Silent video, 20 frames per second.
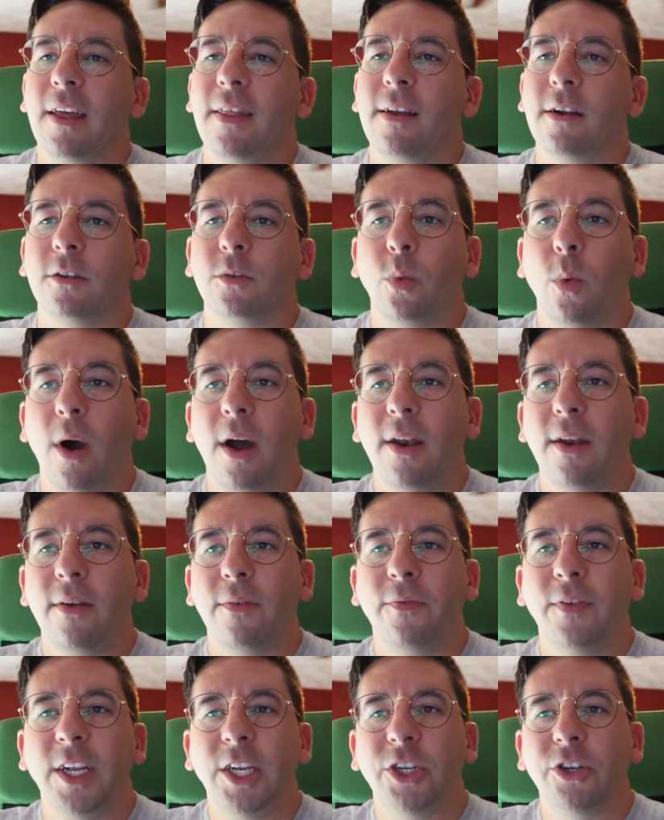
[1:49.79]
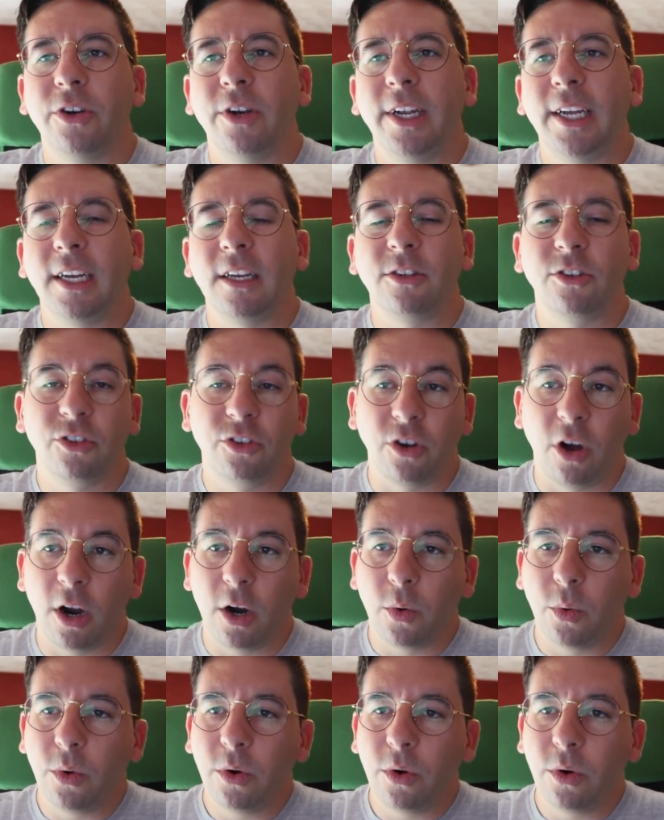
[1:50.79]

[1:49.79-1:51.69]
There's one featuring Star